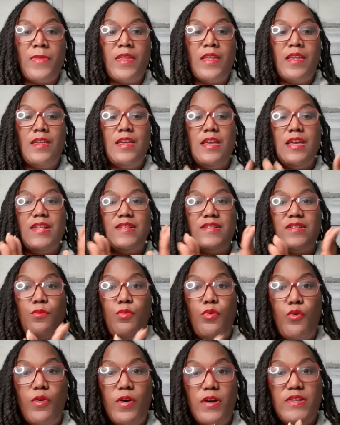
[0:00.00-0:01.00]
It is
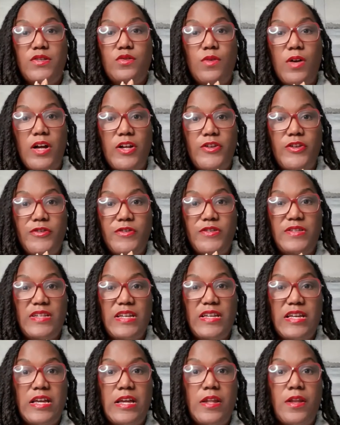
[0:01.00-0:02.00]
important to
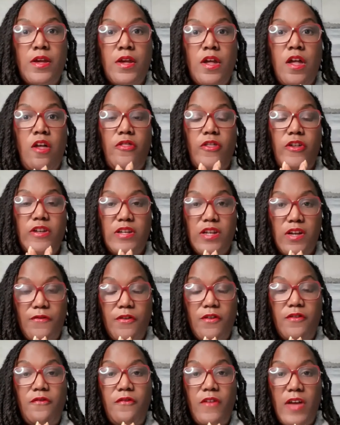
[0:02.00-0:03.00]
understand the
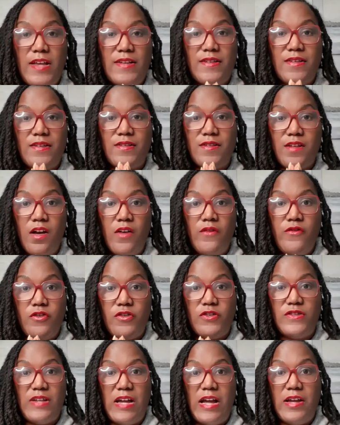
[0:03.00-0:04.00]
different phases of your
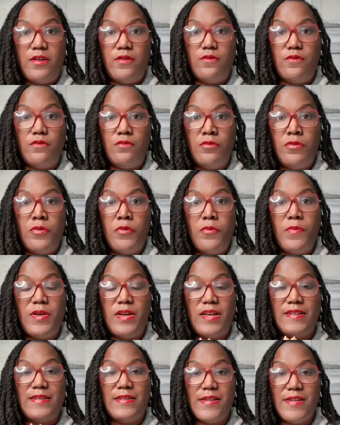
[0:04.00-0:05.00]
cycle,
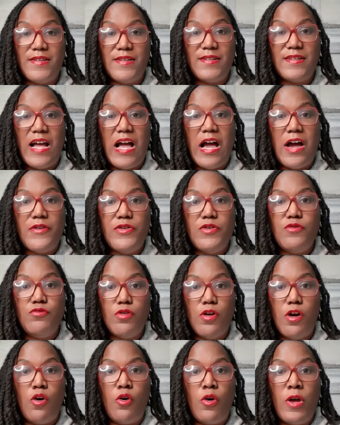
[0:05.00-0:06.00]
because this is how you
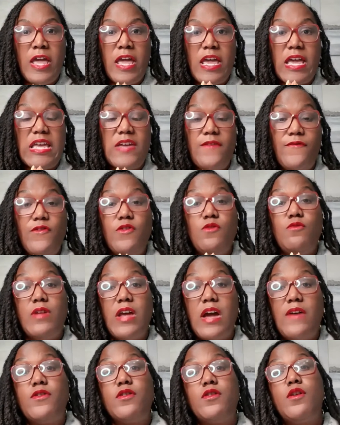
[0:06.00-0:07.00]
know. If you
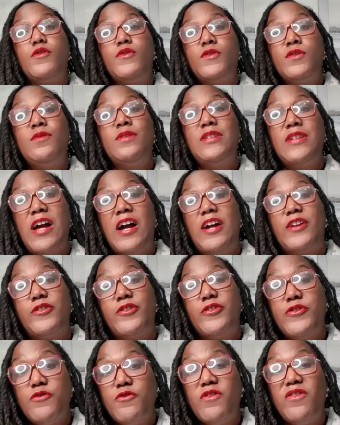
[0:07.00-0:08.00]
never go to a doctor,
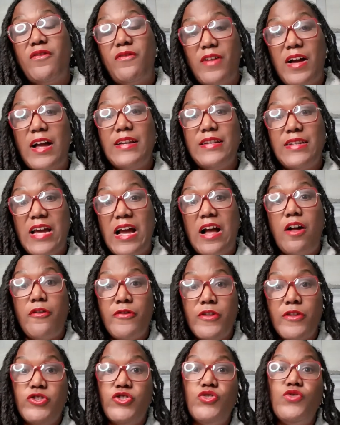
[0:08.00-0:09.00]
you can find out
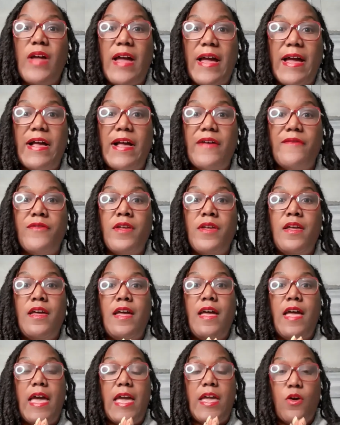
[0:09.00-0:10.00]
that you have
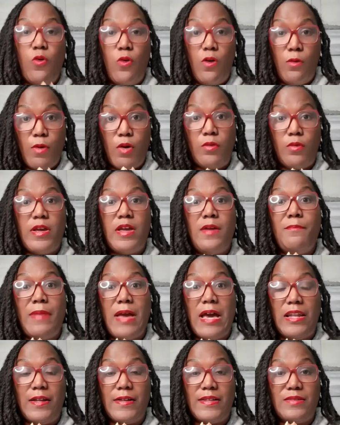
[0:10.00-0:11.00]
a hormonal
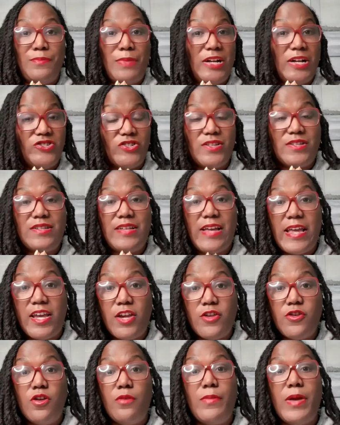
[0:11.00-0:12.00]
imbalance by just
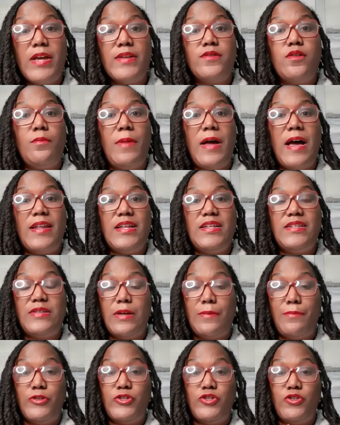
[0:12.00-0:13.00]
taking your basal body
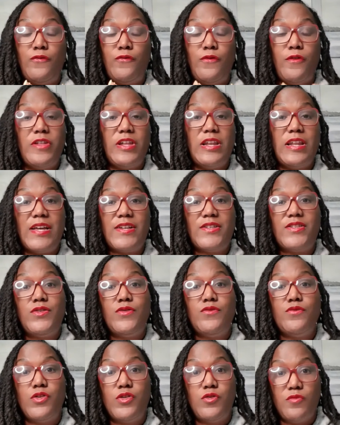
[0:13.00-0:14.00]
temperature for the next 2
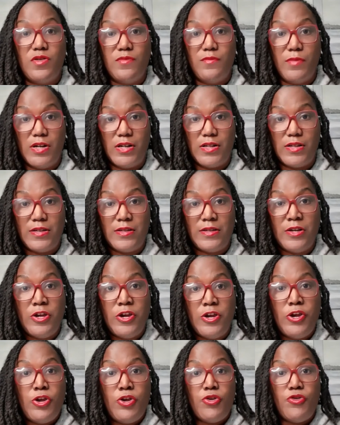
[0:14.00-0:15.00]
to 3 months.
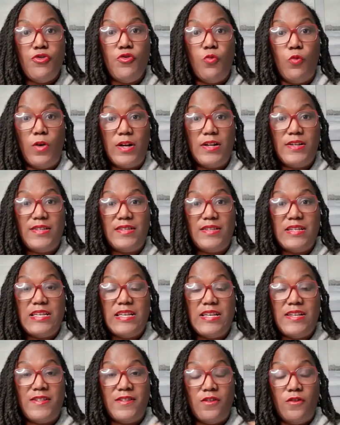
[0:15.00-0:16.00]
You want to see,
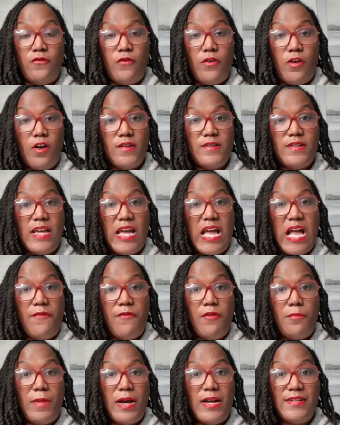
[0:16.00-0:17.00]
is the first half
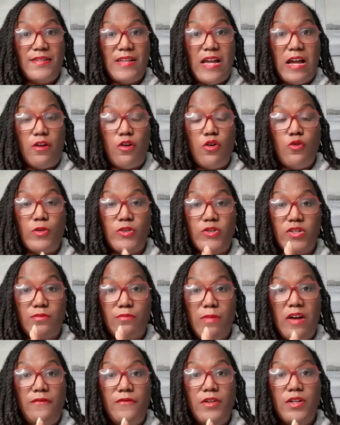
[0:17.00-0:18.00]
of my cycle, which is
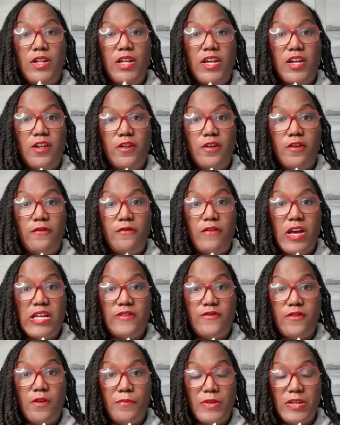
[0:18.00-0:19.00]
my follicular phase,
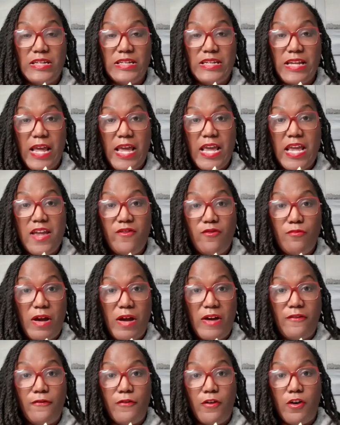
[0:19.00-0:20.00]
from the day of my
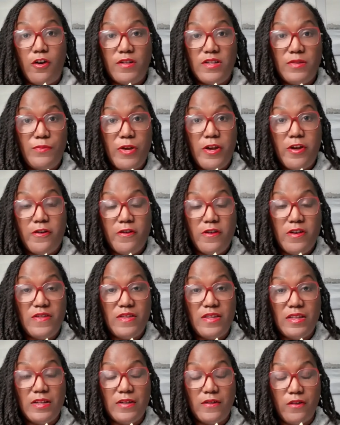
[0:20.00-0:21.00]
first period,
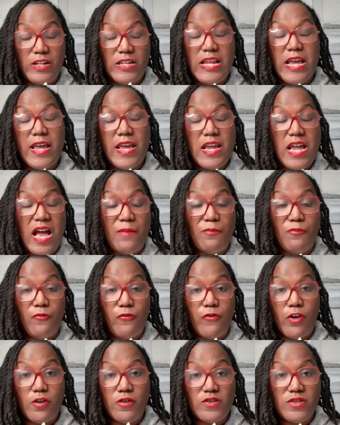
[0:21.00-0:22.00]
the day I'm
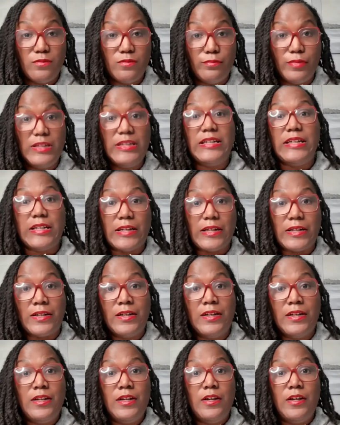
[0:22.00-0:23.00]
first bleeding
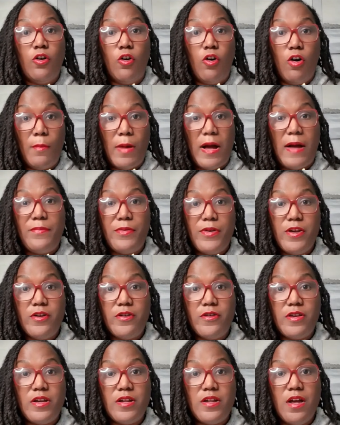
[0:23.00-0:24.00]
on my
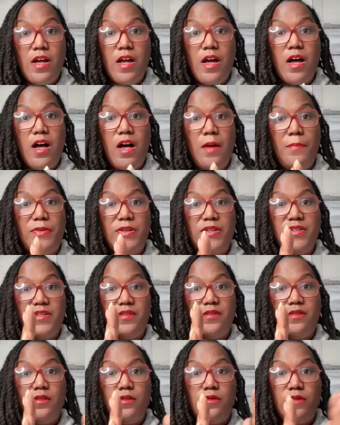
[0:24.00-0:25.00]
period, up
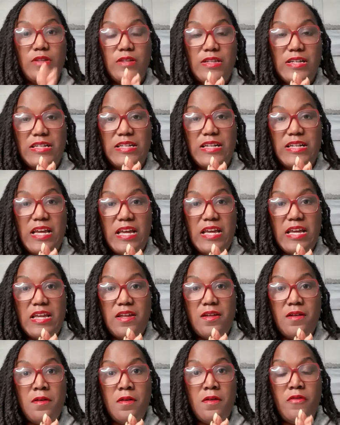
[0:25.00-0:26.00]
until the
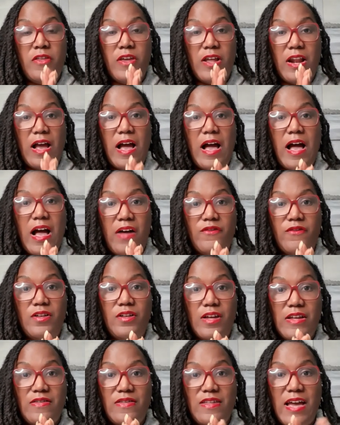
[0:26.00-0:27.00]
day that I
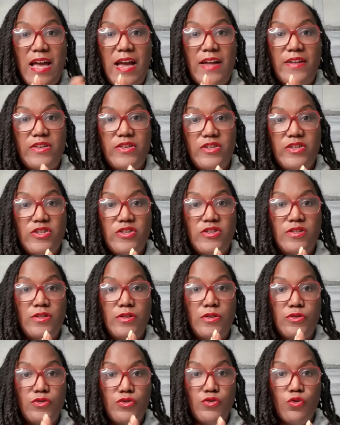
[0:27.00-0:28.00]
ovulate. That is
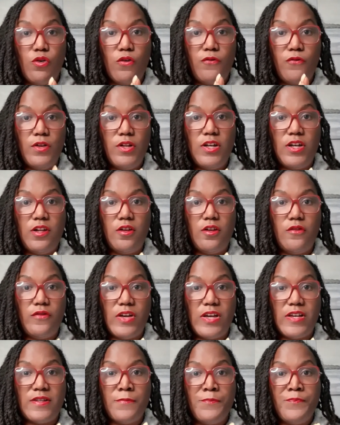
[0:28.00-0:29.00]
your follicular
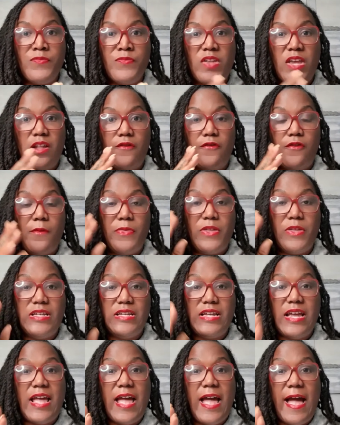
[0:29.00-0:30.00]
phase. And from the
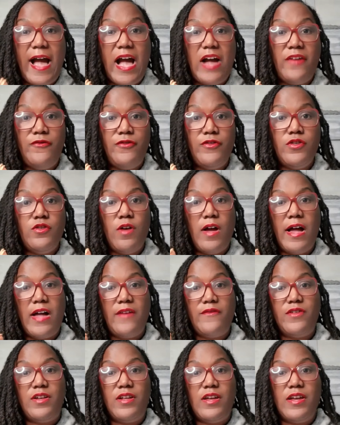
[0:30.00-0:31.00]
day after you
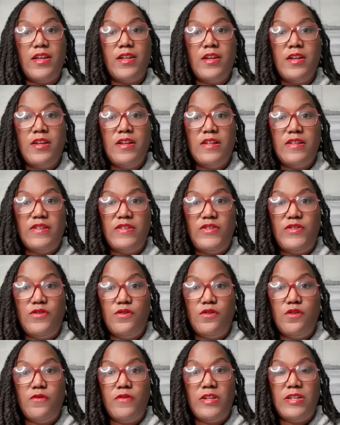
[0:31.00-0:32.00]
ovulate
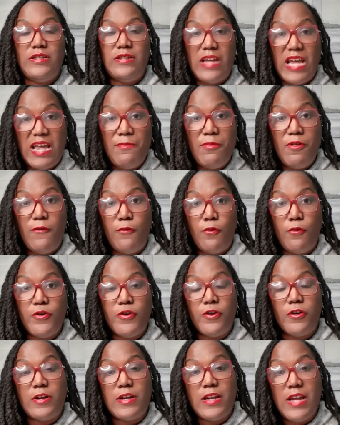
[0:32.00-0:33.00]
till the day before
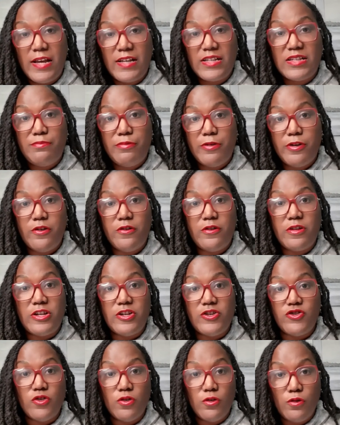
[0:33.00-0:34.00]
your next period
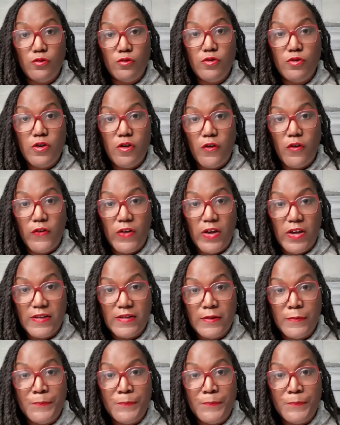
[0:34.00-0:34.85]
is your luteal phase.